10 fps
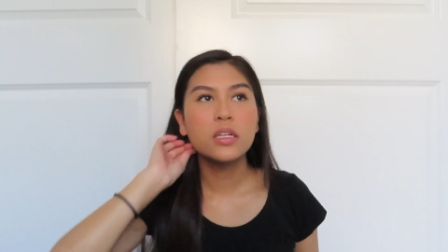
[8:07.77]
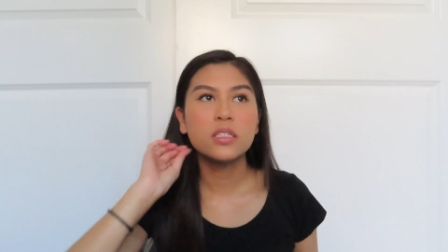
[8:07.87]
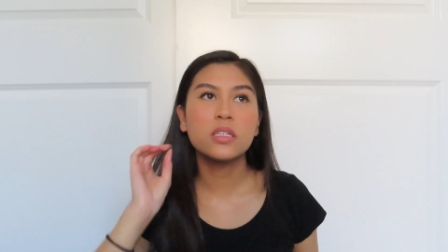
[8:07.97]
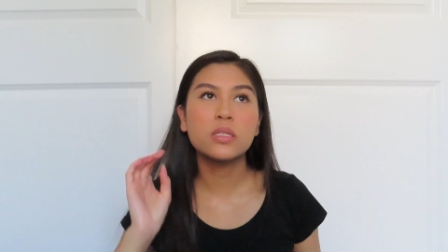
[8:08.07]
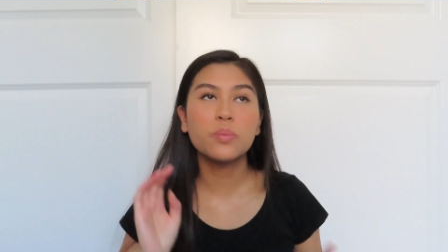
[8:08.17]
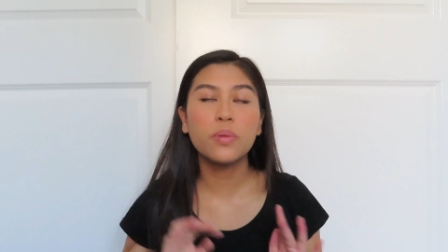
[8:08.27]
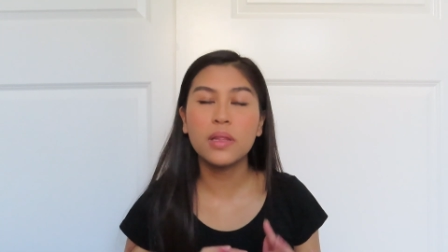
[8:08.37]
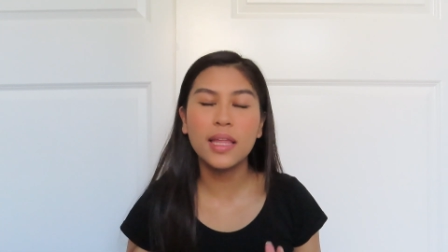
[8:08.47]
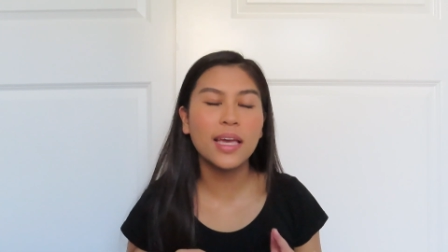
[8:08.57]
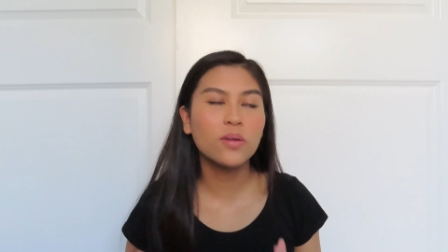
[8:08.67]
just
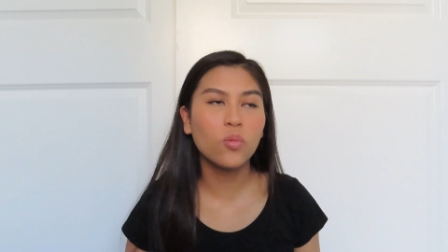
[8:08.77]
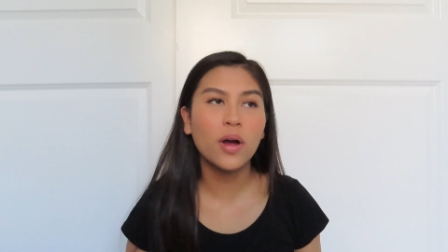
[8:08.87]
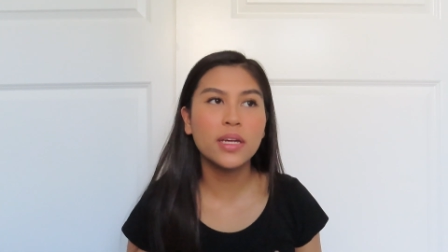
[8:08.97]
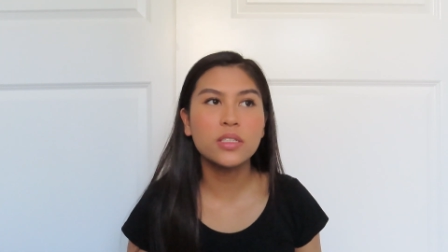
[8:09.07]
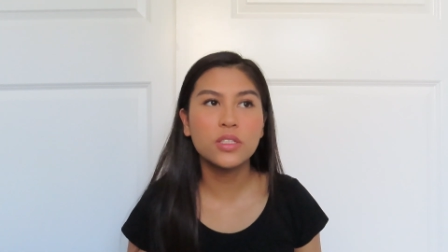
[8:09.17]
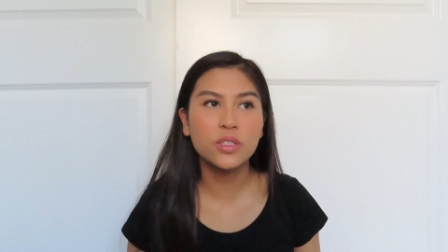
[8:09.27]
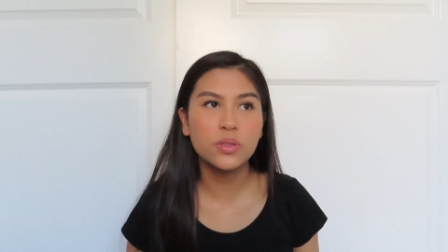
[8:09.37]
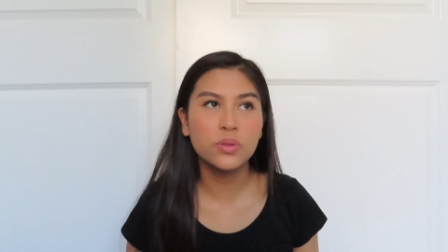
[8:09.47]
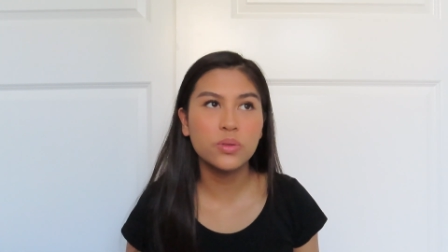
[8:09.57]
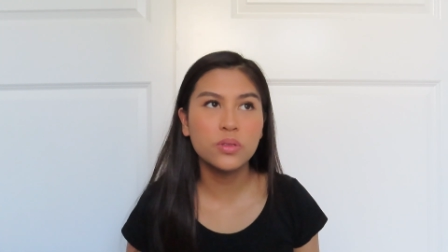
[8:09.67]
plain white
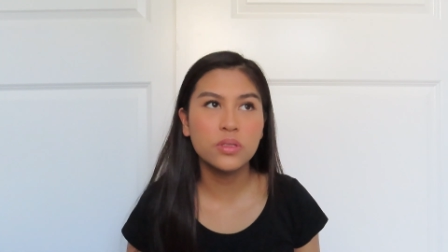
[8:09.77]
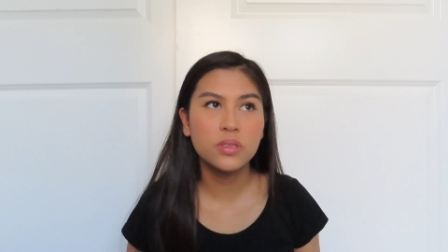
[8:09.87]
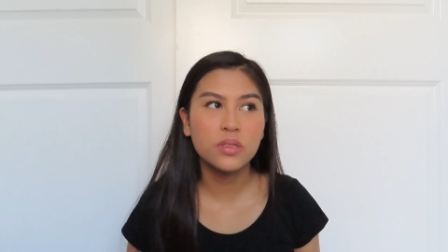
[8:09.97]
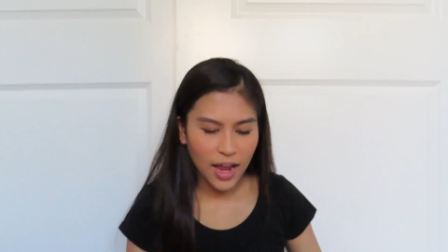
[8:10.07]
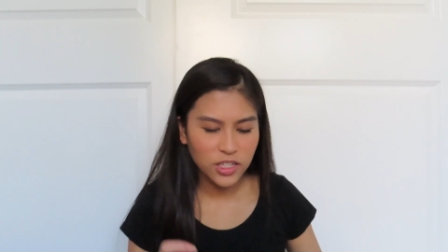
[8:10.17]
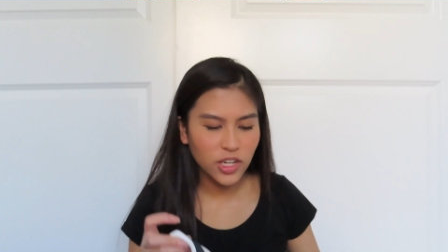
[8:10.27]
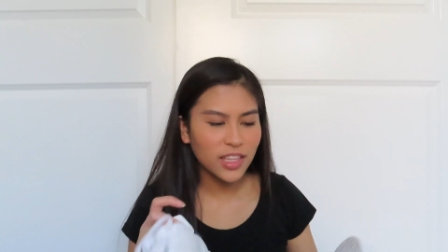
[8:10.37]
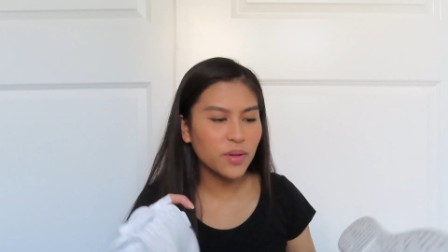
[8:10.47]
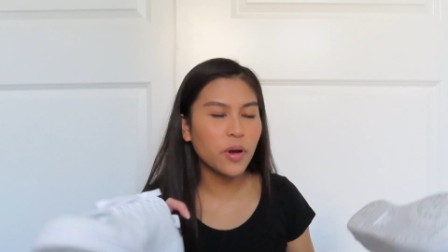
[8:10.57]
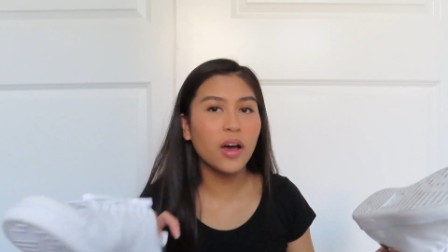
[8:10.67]
shoes I
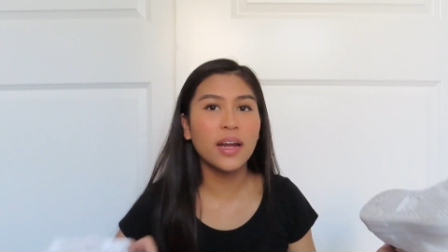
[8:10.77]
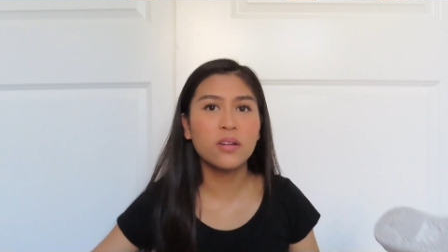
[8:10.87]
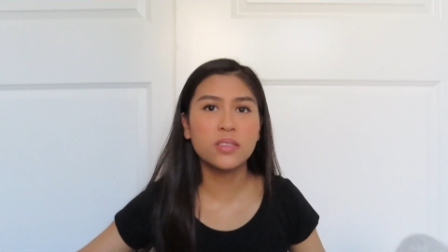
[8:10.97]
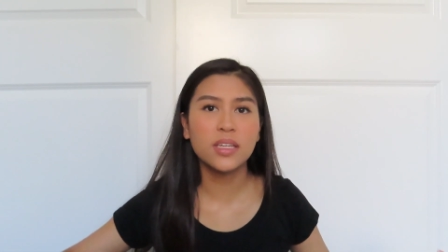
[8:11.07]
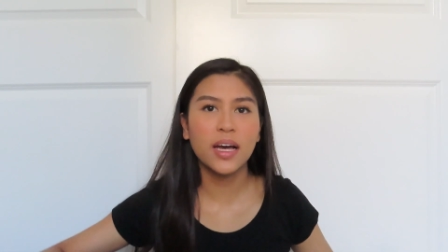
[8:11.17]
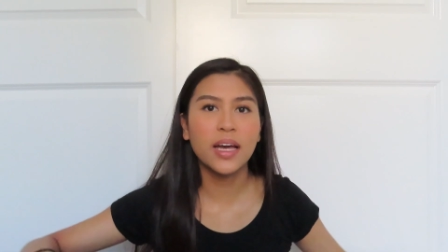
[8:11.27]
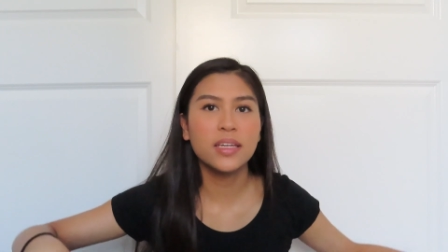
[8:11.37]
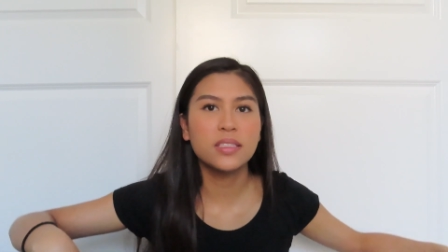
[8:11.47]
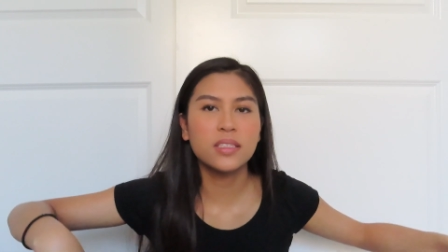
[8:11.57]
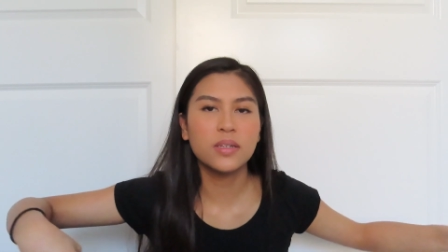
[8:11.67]
tried them on
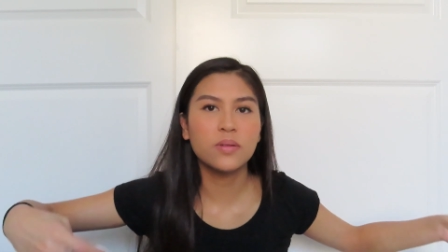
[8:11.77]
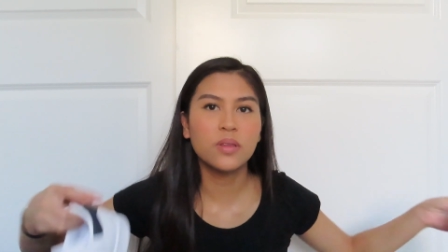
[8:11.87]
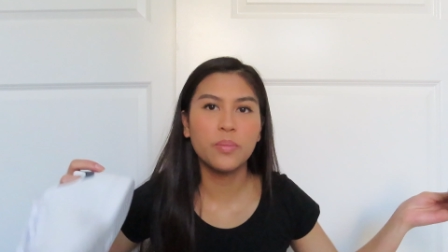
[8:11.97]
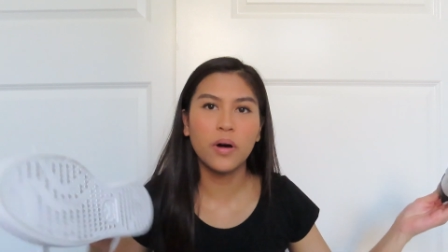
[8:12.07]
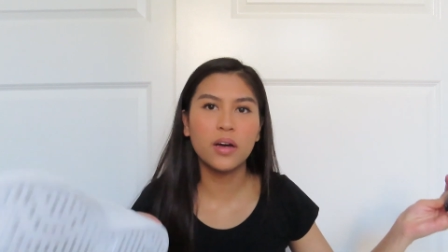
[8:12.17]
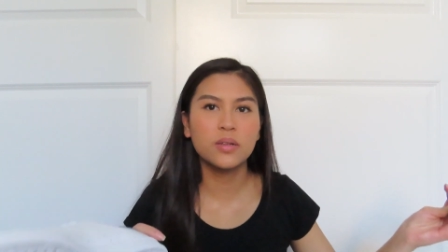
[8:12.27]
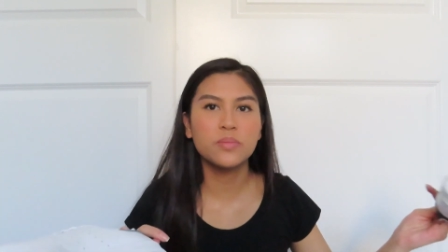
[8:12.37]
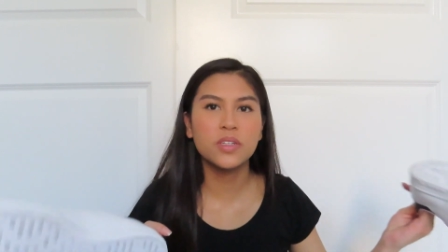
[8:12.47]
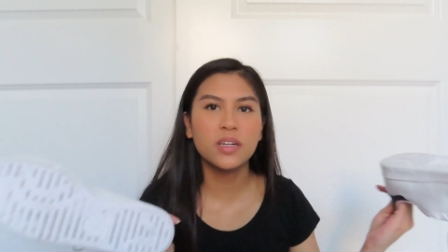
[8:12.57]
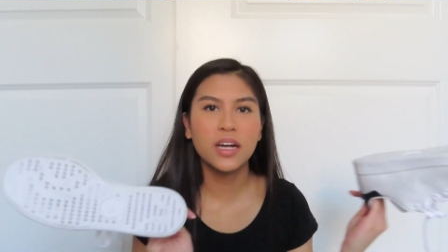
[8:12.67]
outside so the
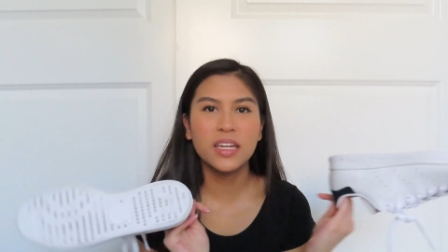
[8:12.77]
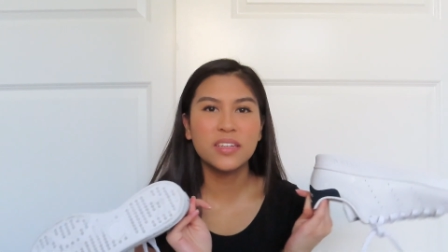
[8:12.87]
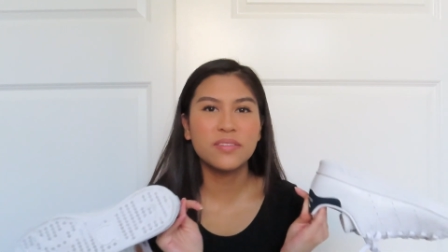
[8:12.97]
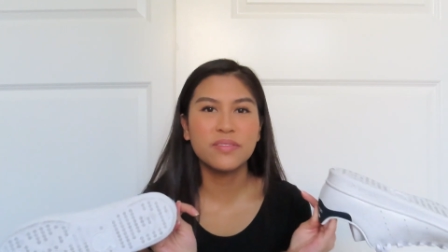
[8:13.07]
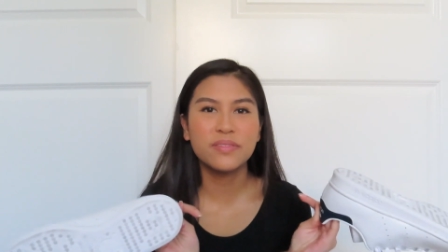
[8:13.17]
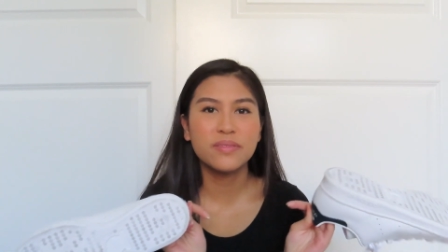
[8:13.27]
bottoms are kind of